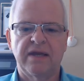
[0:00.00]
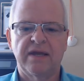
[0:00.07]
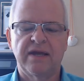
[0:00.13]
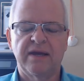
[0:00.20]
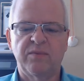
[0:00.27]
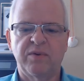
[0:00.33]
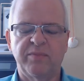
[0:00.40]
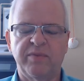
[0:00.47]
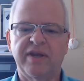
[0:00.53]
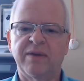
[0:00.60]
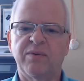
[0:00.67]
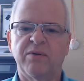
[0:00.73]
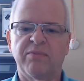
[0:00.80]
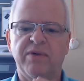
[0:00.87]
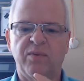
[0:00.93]
And when we came
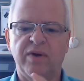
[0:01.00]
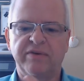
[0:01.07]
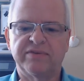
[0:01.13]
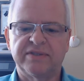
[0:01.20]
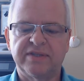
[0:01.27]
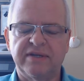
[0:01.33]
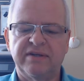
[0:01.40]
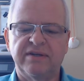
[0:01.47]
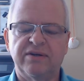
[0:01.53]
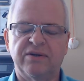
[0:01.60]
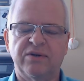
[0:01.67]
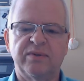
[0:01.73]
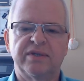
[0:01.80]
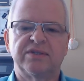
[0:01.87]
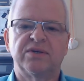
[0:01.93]
out, my wife said, "You
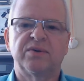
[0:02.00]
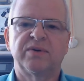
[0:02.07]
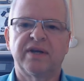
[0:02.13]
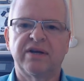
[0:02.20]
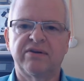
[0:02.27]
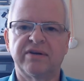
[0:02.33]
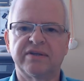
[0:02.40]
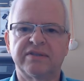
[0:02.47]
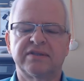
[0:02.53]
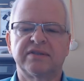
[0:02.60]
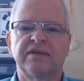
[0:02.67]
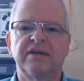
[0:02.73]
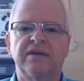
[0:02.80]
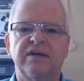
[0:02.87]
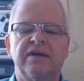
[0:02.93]
know, it's okay, Chris.